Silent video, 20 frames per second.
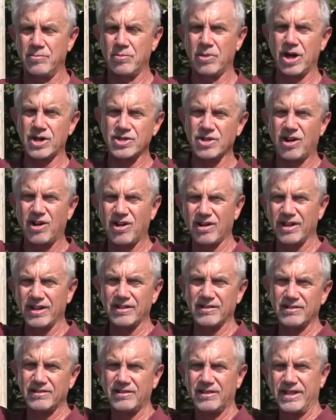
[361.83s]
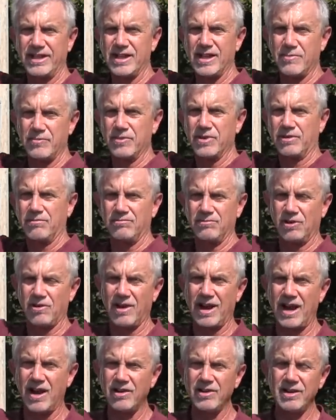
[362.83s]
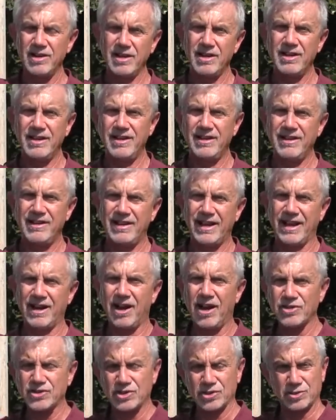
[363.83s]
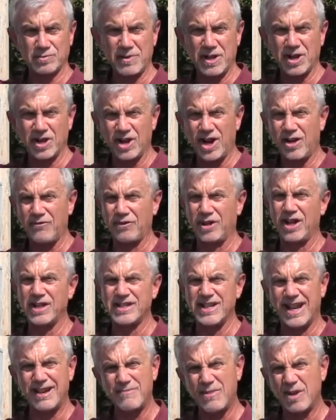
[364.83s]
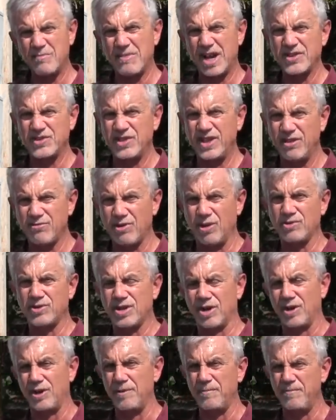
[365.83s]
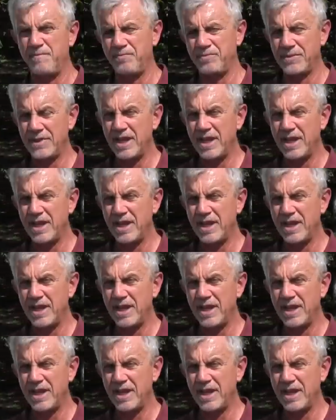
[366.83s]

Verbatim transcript: and brush hog and clean up the ground and I also spend an awful lot of time on my zero turn.